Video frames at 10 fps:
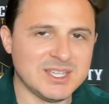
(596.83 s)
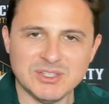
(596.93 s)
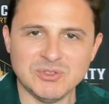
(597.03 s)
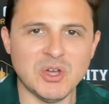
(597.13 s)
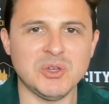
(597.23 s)

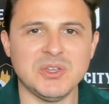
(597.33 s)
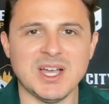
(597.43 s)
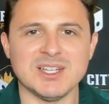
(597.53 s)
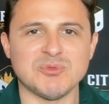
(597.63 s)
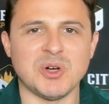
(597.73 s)
You know you
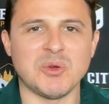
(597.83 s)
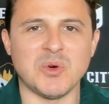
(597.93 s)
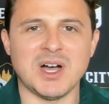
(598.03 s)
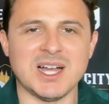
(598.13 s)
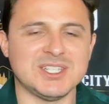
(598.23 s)
guys want to
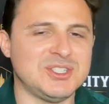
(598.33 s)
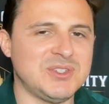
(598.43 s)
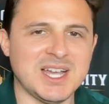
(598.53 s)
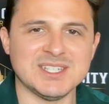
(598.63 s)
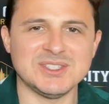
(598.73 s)
watch. You guys